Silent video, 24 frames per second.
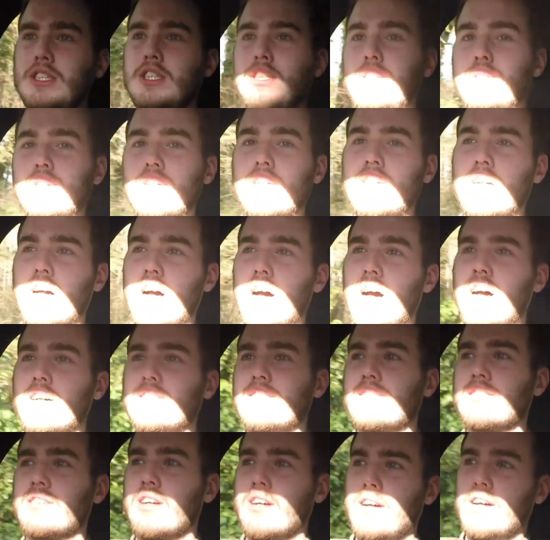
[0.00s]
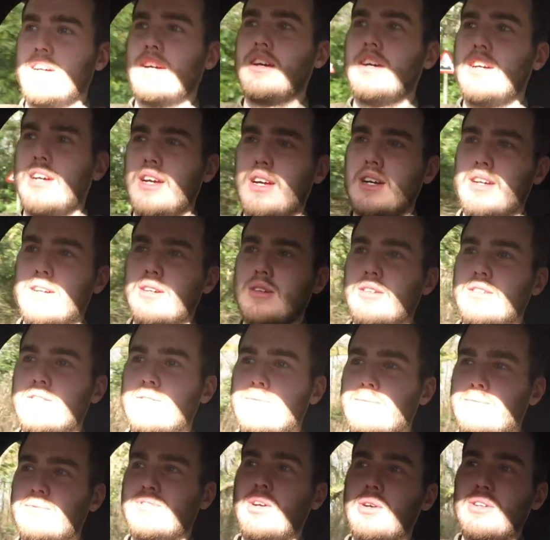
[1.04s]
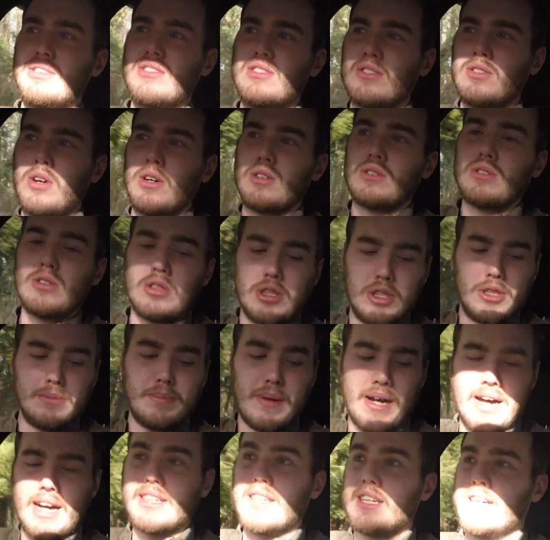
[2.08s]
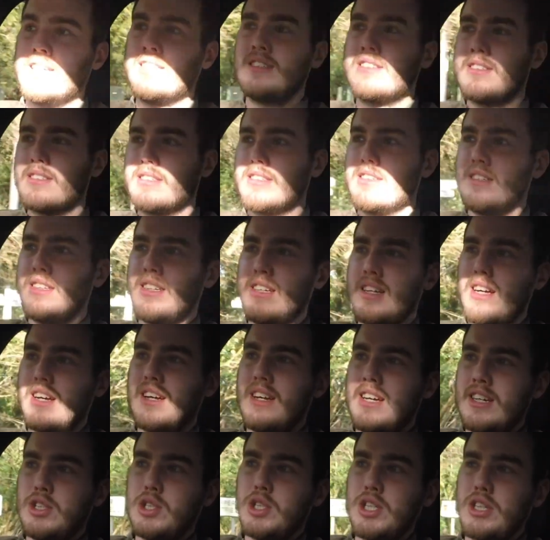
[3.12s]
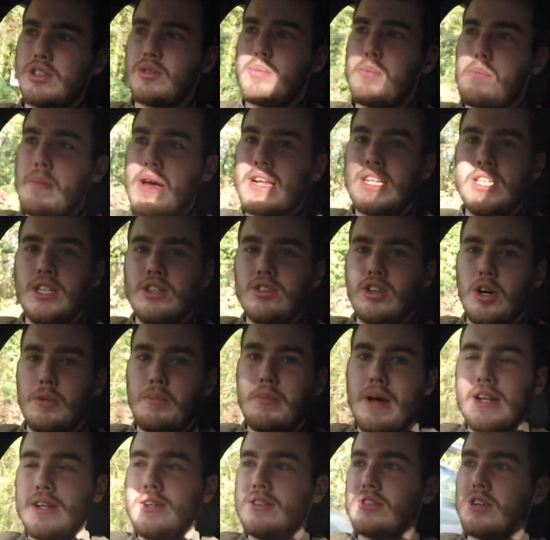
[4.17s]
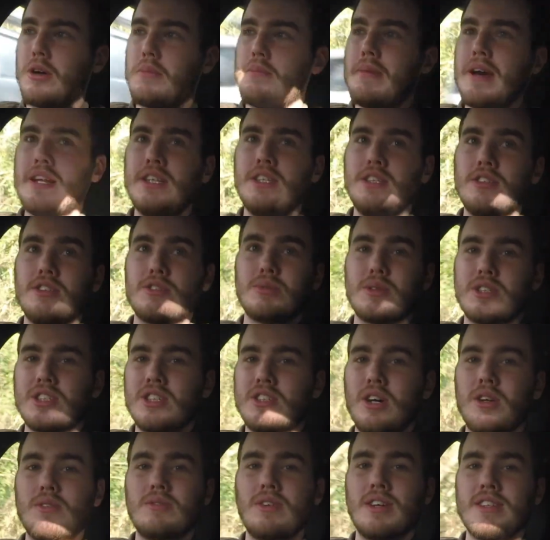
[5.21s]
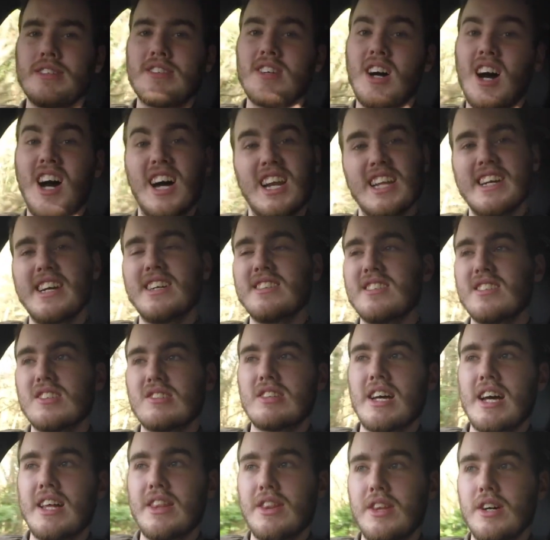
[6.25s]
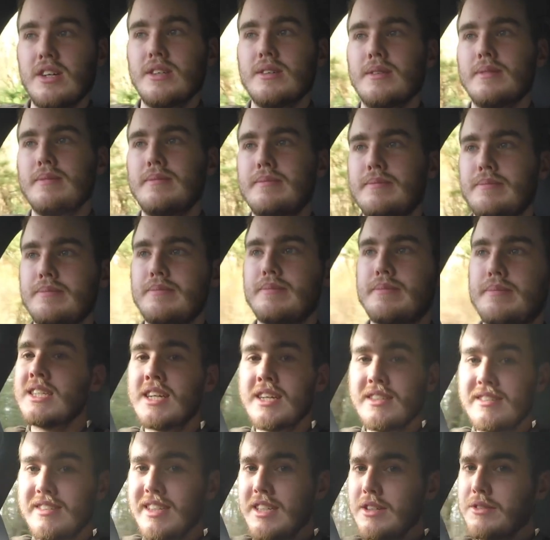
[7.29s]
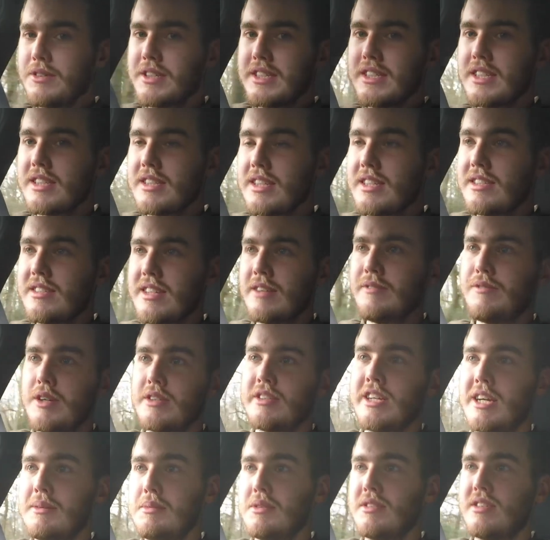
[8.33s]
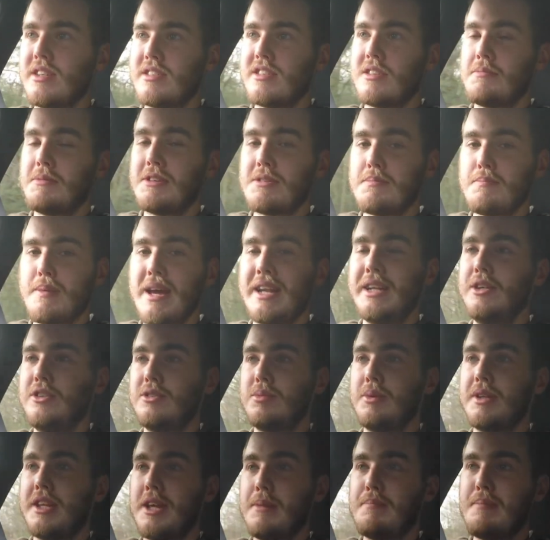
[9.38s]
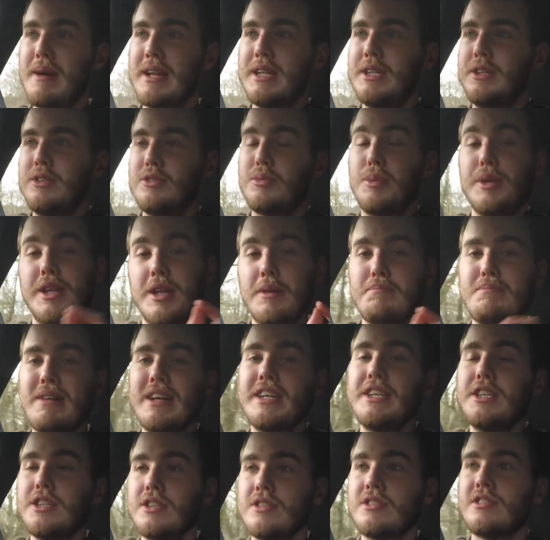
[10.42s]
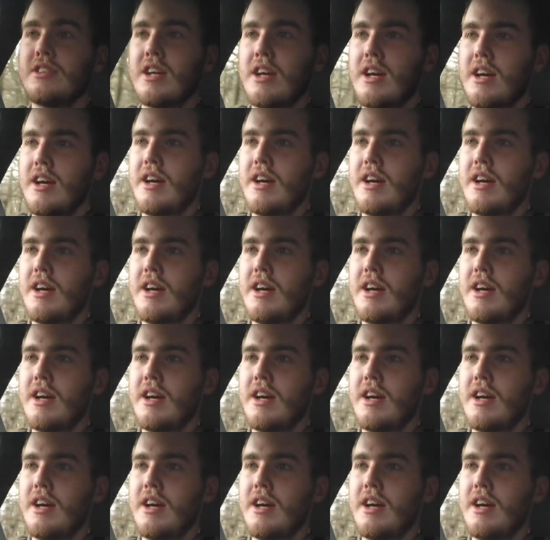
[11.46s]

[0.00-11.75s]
in newer cars. So it's not too bad. It's just menus on menus on menus, which I don't entirely understand though. Considering that this infotainment system is menus within menus within menus,